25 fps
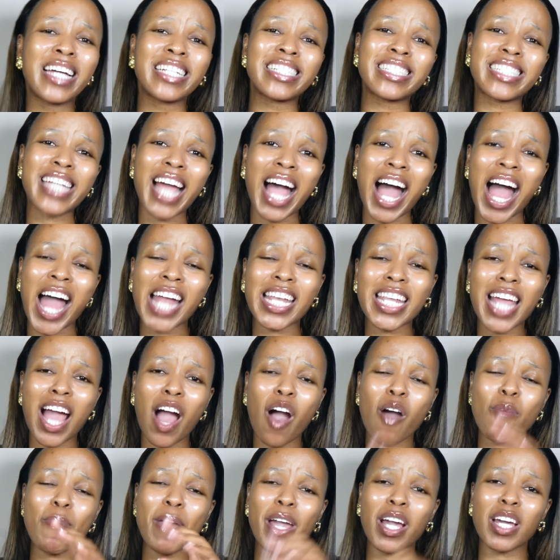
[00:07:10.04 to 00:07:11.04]
Johnny,
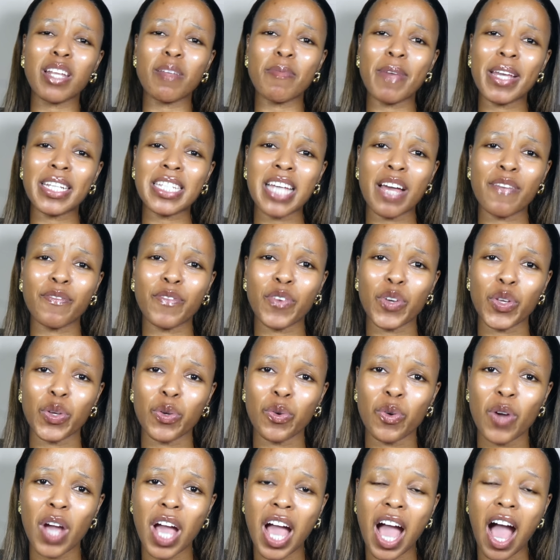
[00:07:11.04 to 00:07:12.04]
how am I gonna make time for
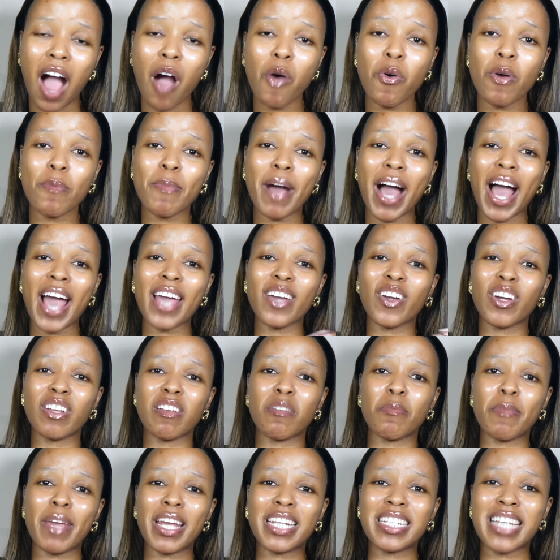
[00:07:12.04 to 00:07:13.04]
you? How am I
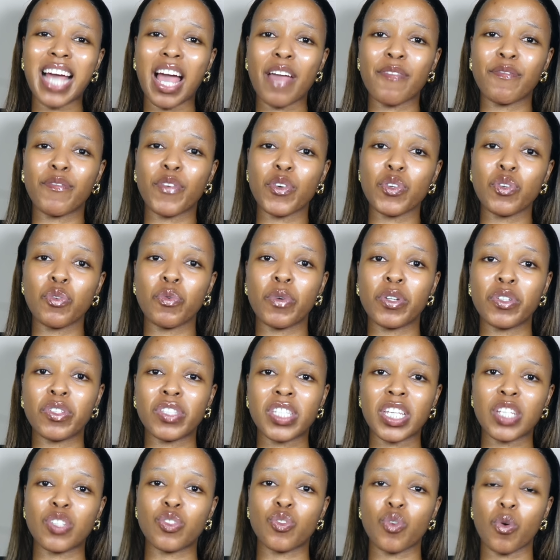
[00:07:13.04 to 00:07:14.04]
gonna make time for you when you
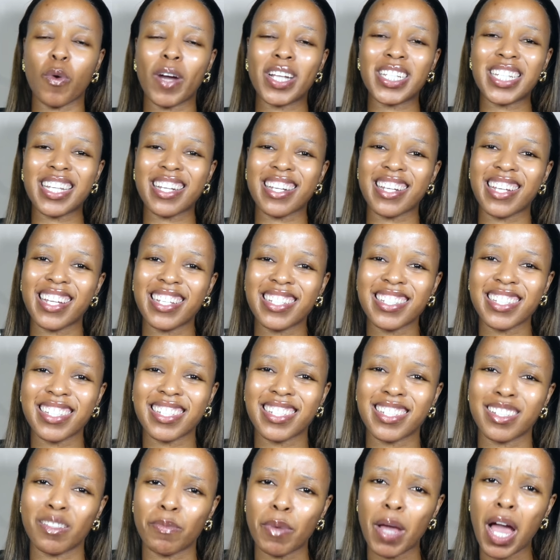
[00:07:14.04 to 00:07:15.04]
said you don't want a
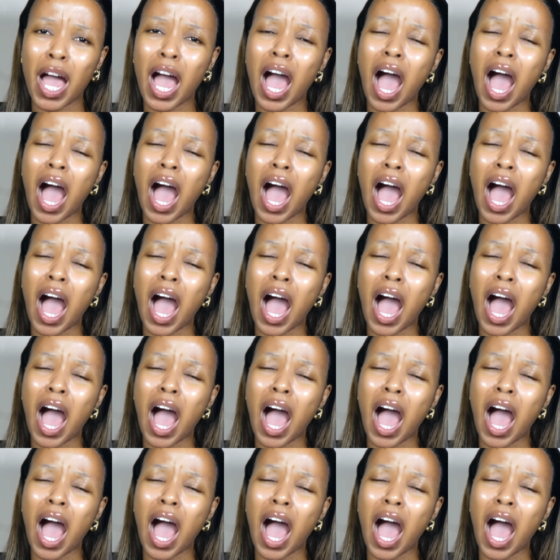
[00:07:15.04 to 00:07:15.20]
relationship?